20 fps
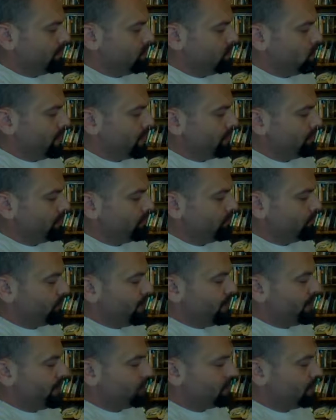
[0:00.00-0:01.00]
went
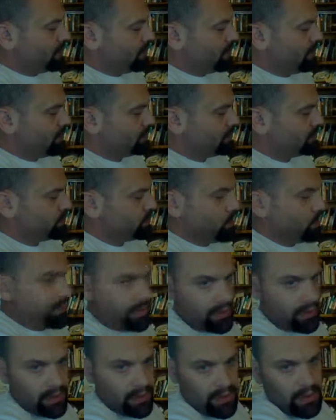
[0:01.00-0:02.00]
rather
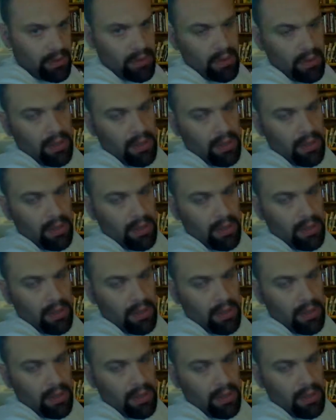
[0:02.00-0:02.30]
swimmingly.